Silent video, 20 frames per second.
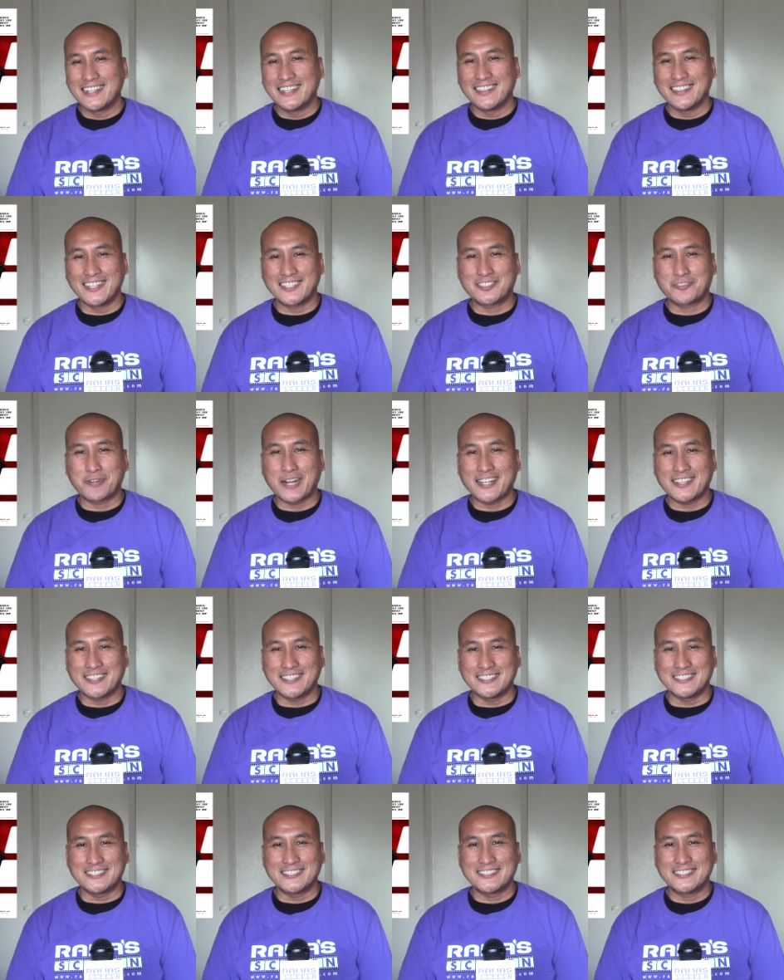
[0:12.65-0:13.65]
Let's rock
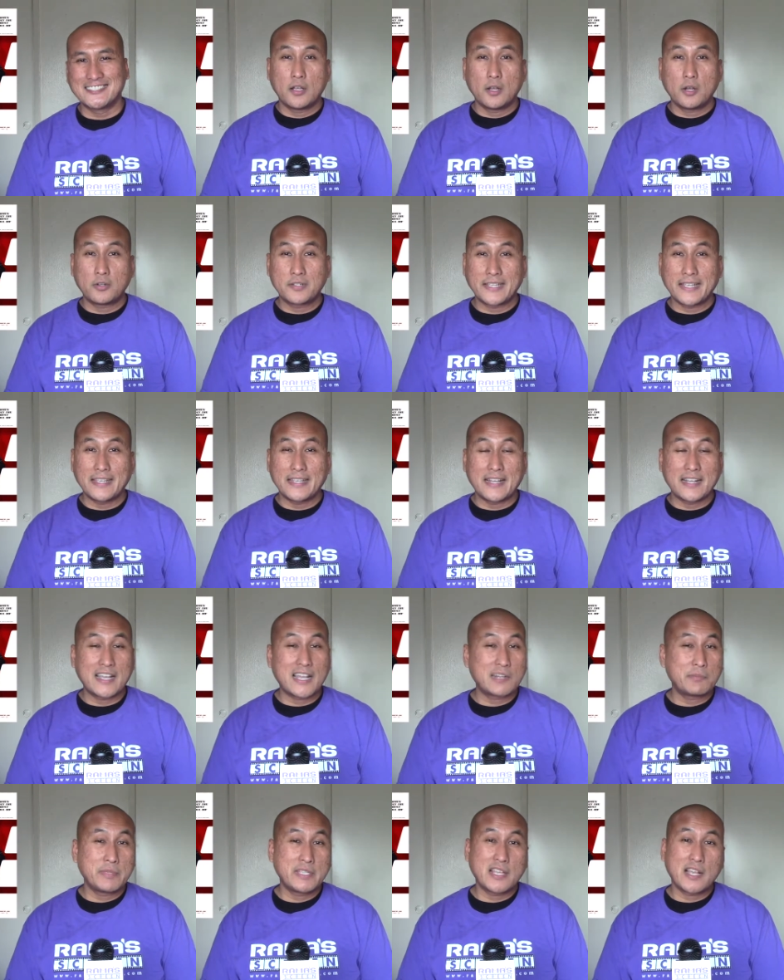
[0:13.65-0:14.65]
this. Okay, I
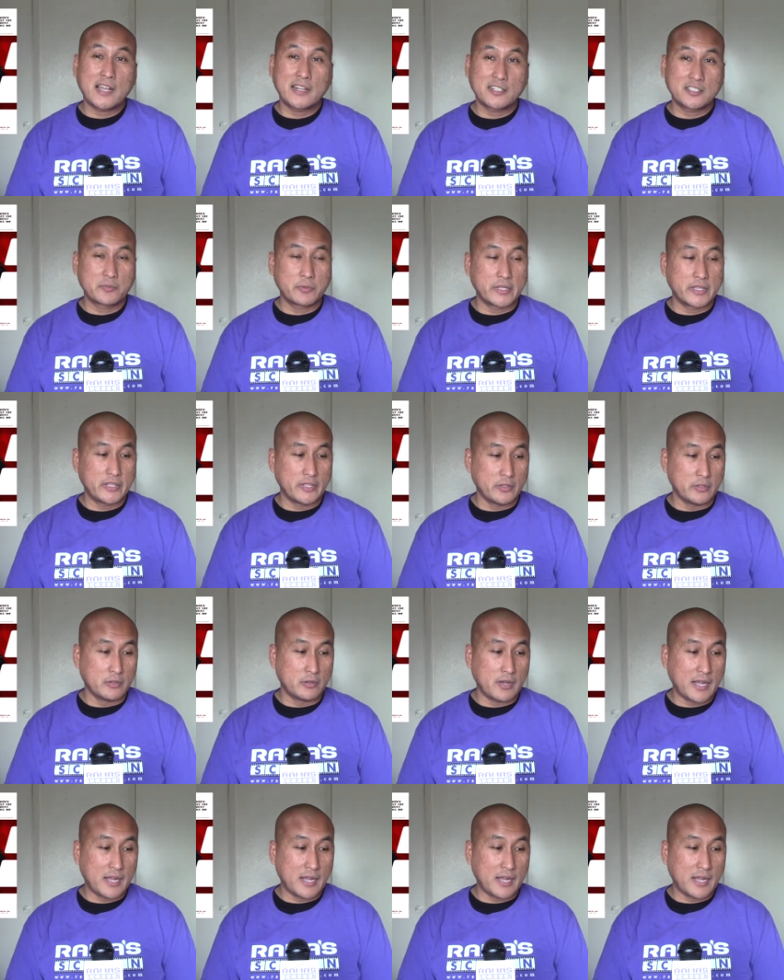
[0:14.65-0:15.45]
gotta be honest with you.